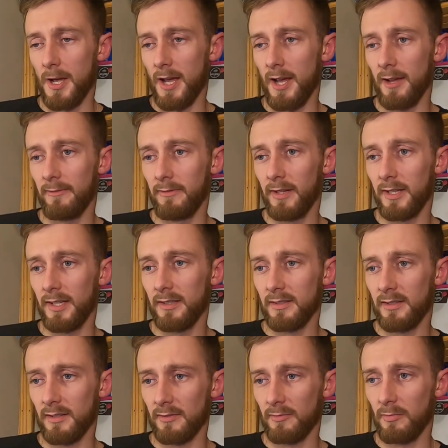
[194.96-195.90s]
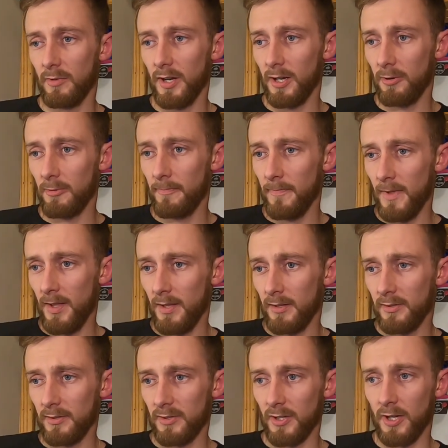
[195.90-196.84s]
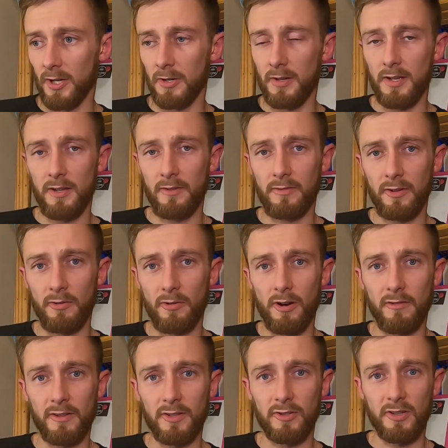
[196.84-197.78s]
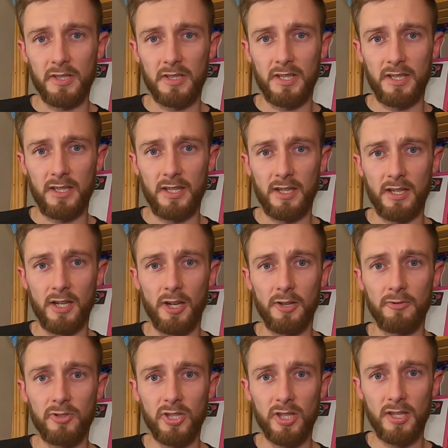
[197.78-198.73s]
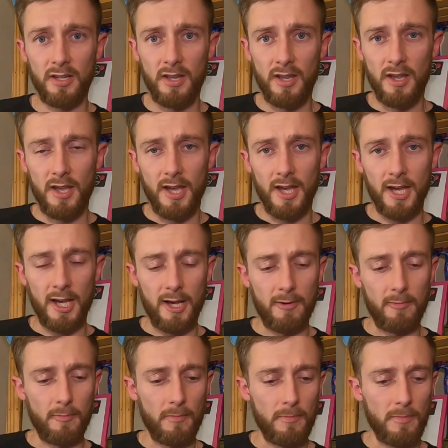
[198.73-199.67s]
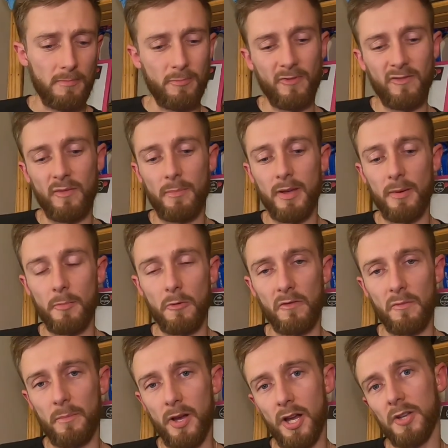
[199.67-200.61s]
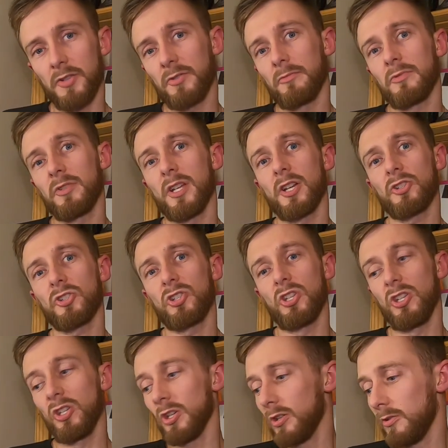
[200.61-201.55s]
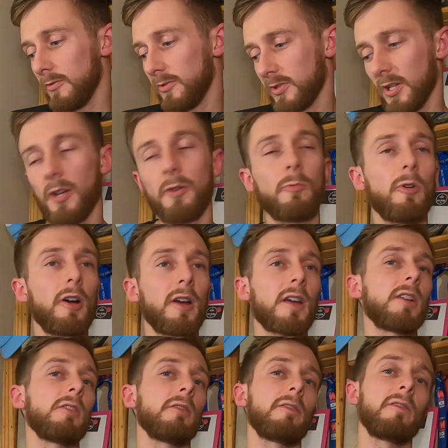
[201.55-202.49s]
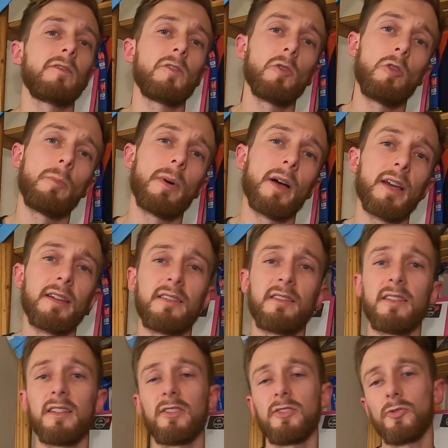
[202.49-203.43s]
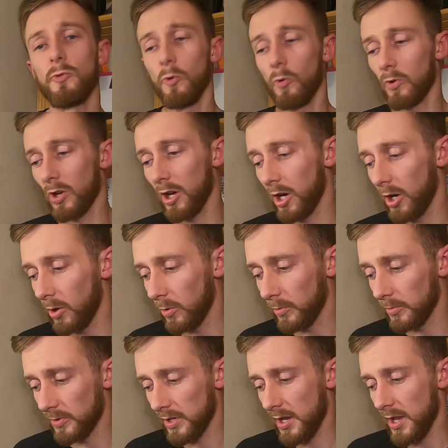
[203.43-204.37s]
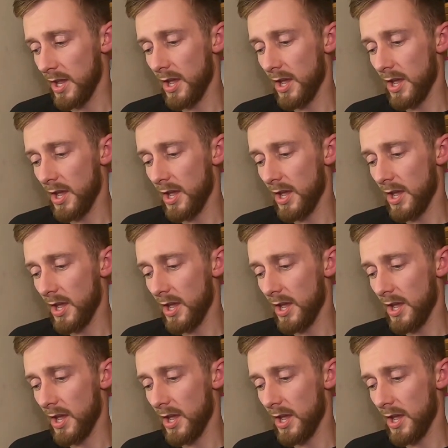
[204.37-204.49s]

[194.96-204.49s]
athletes as well, so if you are interested in coaching with a bit more of a personal touch to you, so working off of your paces, your goals,